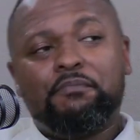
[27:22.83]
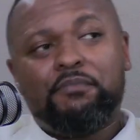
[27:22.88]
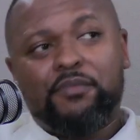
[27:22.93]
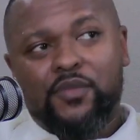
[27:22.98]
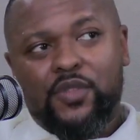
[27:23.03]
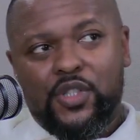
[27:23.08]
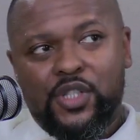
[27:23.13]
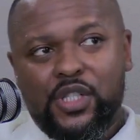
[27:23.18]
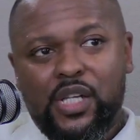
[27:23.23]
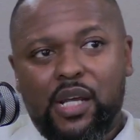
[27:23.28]

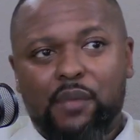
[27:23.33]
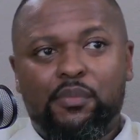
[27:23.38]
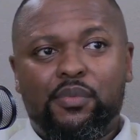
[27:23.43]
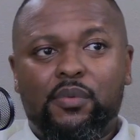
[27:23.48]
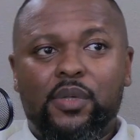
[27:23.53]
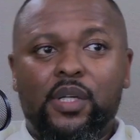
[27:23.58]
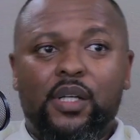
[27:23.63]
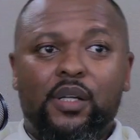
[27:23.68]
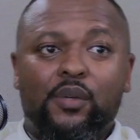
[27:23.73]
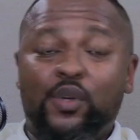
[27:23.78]
Sharp.
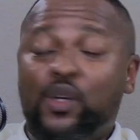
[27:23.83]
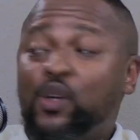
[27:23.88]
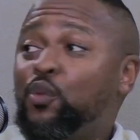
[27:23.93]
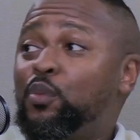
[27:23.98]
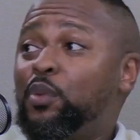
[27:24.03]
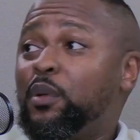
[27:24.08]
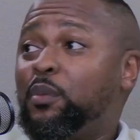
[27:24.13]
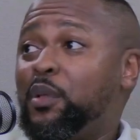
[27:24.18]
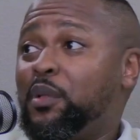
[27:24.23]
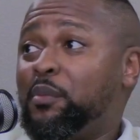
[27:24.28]

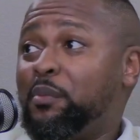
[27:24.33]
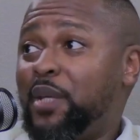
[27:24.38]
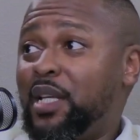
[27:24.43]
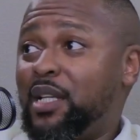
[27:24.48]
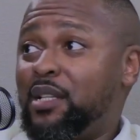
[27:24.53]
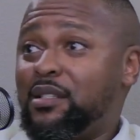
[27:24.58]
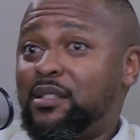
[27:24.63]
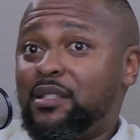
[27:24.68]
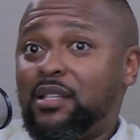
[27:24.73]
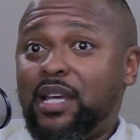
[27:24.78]
Recoupable
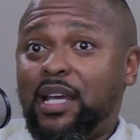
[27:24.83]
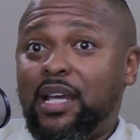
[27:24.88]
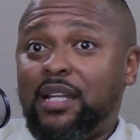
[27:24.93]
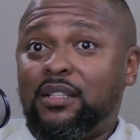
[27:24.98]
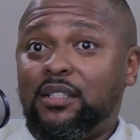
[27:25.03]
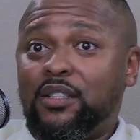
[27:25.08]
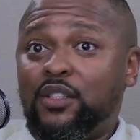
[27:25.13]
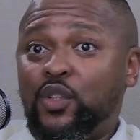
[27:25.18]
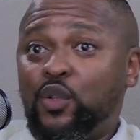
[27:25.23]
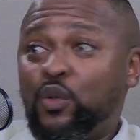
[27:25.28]
means
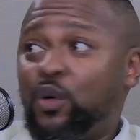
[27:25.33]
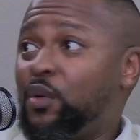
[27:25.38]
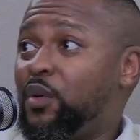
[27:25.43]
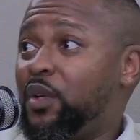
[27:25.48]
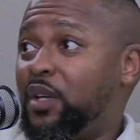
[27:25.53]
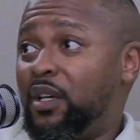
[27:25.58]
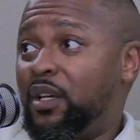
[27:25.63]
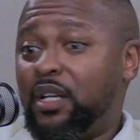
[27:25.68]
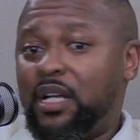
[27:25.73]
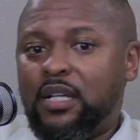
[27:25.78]
that you don't
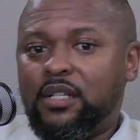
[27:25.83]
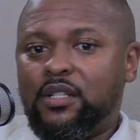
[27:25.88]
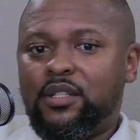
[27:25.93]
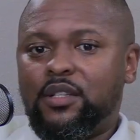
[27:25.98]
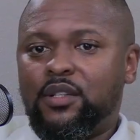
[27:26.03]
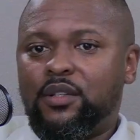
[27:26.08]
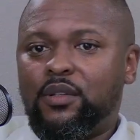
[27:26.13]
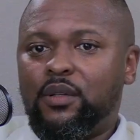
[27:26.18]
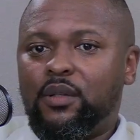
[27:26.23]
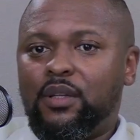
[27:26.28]
earn
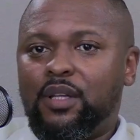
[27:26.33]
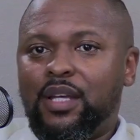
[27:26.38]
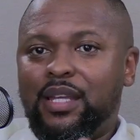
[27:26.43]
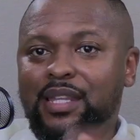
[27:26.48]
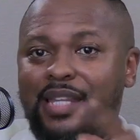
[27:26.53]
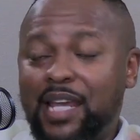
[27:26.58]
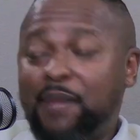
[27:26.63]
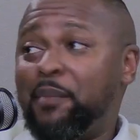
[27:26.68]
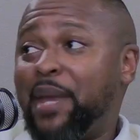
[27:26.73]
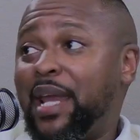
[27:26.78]
until
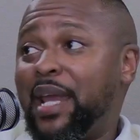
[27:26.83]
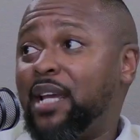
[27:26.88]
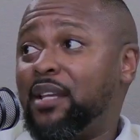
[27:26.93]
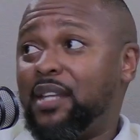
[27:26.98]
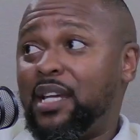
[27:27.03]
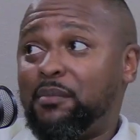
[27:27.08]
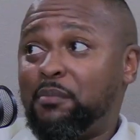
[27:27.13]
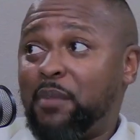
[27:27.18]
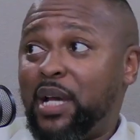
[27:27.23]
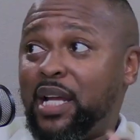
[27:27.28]
they make
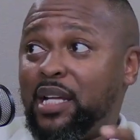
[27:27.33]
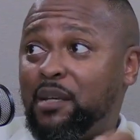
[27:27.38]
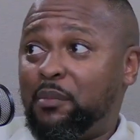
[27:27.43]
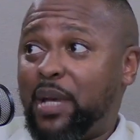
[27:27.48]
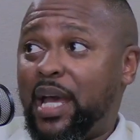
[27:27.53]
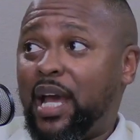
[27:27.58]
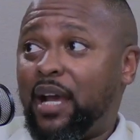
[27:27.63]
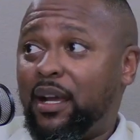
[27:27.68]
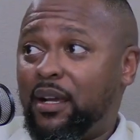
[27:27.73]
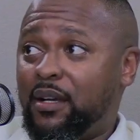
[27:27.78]
that money
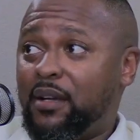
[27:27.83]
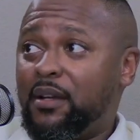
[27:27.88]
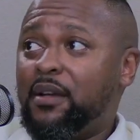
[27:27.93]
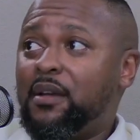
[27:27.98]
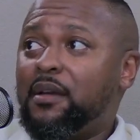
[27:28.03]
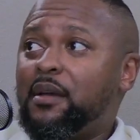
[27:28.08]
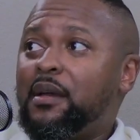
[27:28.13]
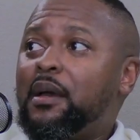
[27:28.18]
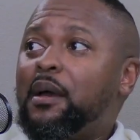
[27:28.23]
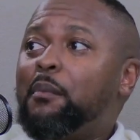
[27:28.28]
back.
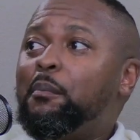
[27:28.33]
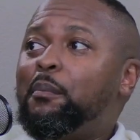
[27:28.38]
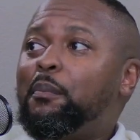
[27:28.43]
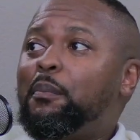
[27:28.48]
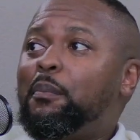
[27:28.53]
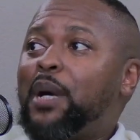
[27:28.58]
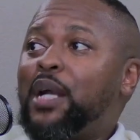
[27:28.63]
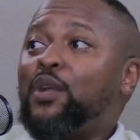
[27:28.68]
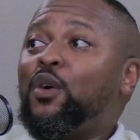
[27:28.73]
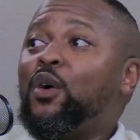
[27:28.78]

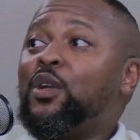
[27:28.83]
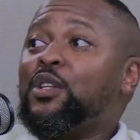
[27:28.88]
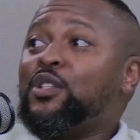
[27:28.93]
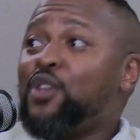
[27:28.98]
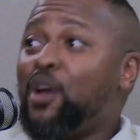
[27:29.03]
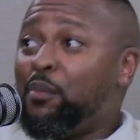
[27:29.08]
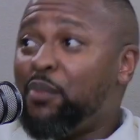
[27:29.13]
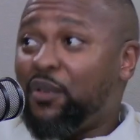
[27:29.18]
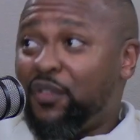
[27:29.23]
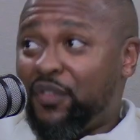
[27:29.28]
But on
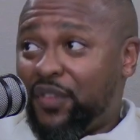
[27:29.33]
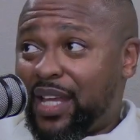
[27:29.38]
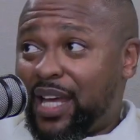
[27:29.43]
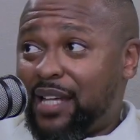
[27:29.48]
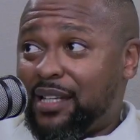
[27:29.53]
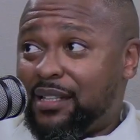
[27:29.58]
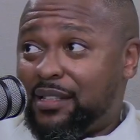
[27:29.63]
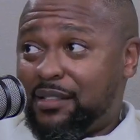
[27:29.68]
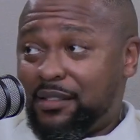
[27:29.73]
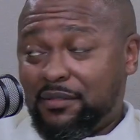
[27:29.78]
top of that,